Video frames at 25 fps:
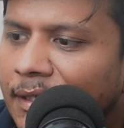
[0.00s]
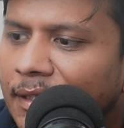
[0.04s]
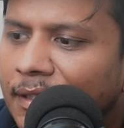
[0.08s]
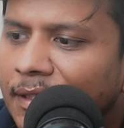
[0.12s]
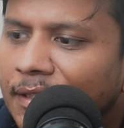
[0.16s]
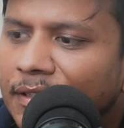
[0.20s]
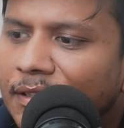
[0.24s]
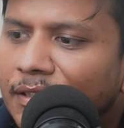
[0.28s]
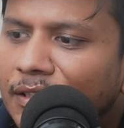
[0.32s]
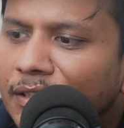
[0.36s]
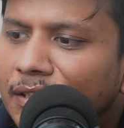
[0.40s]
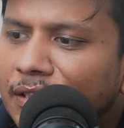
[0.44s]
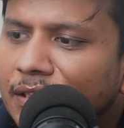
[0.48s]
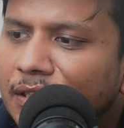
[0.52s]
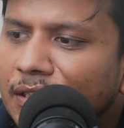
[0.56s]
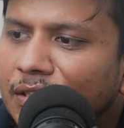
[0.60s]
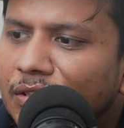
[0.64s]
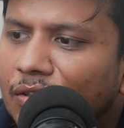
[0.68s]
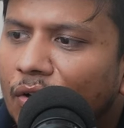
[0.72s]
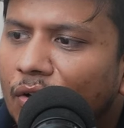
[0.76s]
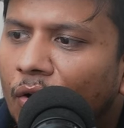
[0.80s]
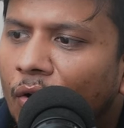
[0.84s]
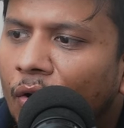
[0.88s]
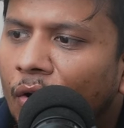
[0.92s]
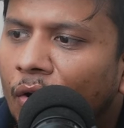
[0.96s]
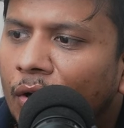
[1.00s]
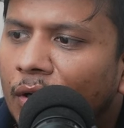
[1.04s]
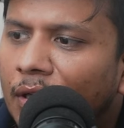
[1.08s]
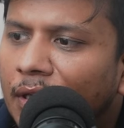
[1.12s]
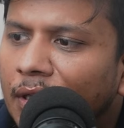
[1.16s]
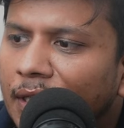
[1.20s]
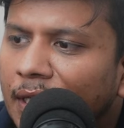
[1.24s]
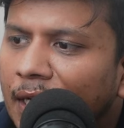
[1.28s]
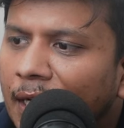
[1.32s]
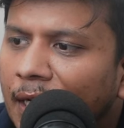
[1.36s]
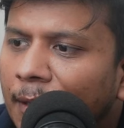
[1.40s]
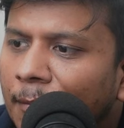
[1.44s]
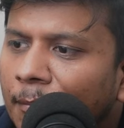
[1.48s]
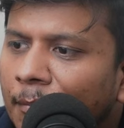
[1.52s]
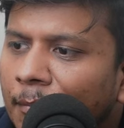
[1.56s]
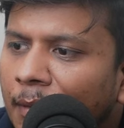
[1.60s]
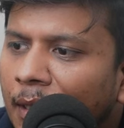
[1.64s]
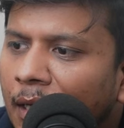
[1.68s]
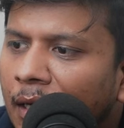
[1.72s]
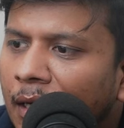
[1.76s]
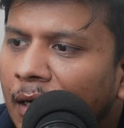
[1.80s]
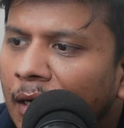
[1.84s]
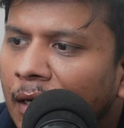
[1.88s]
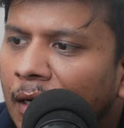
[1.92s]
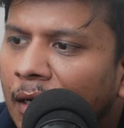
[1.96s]
these all RAM
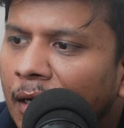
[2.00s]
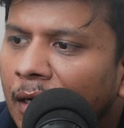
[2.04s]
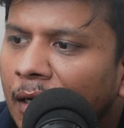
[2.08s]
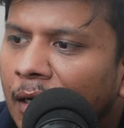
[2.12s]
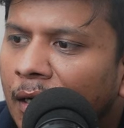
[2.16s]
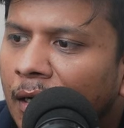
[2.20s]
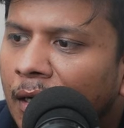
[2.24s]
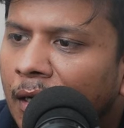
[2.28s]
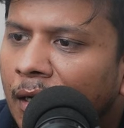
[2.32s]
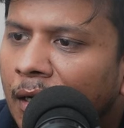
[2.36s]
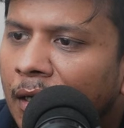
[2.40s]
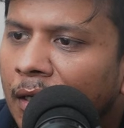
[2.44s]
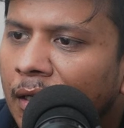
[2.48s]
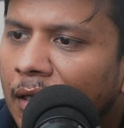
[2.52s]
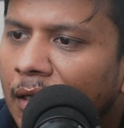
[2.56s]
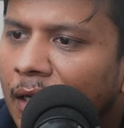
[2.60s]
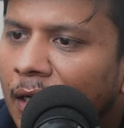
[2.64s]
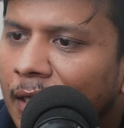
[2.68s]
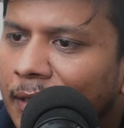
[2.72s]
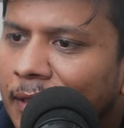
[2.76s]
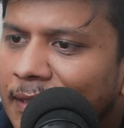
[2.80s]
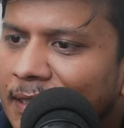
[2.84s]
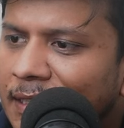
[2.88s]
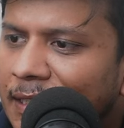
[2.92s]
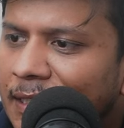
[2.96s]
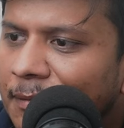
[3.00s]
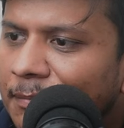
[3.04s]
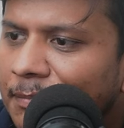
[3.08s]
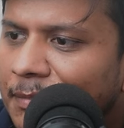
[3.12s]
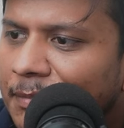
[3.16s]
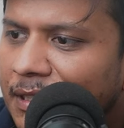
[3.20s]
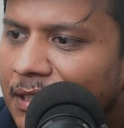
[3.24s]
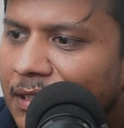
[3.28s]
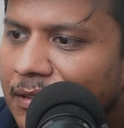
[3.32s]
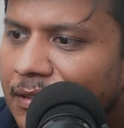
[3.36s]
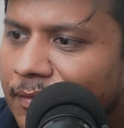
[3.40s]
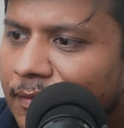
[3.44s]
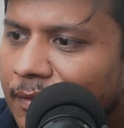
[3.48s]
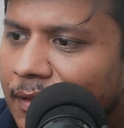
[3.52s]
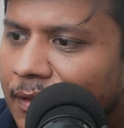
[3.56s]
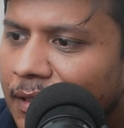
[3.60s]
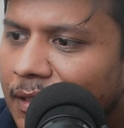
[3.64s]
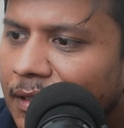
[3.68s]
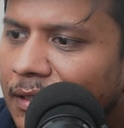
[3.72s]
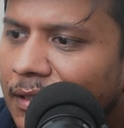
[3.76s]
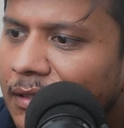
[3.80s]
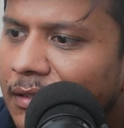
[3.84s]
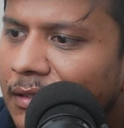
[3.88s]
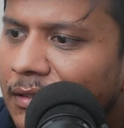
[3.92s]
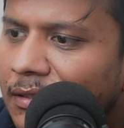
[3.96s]
are except this
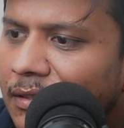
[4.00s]
one.